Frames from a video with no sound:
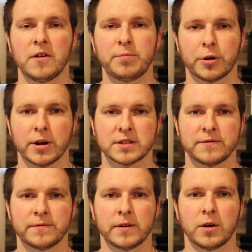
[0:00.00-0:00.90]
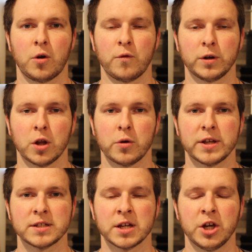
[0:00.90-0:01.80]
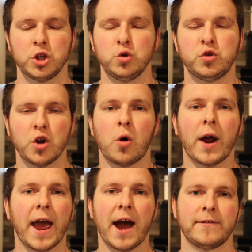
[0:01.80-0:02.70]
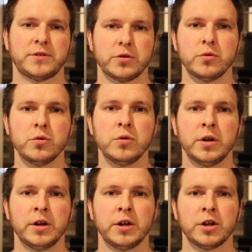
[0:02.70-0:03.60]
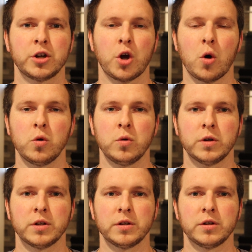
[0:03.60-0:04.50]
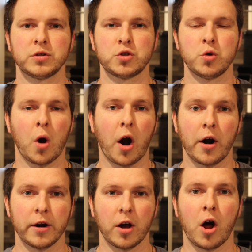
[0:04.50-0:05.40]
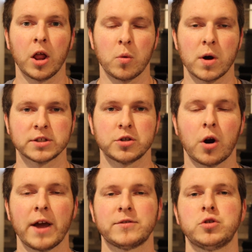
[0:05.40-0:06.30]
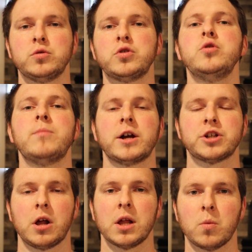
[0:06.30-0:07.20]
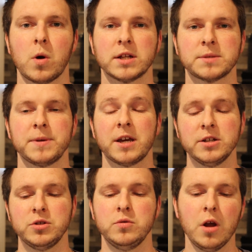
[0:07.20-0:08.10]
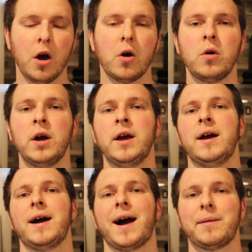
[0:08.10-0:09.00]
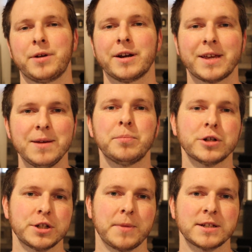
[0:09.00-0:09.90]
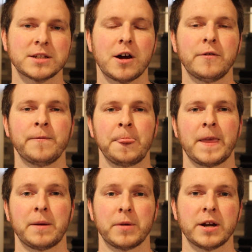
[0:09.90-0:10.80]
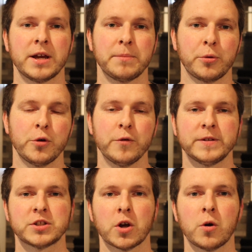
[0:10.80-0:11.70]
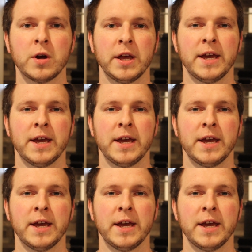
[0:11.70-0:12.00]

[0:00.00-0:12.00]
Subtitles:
of progressive overload is you don't have to go too hard all at once. You don't have to do too much all at once because I'm going to keep pushing myself and I'm going to improve. And so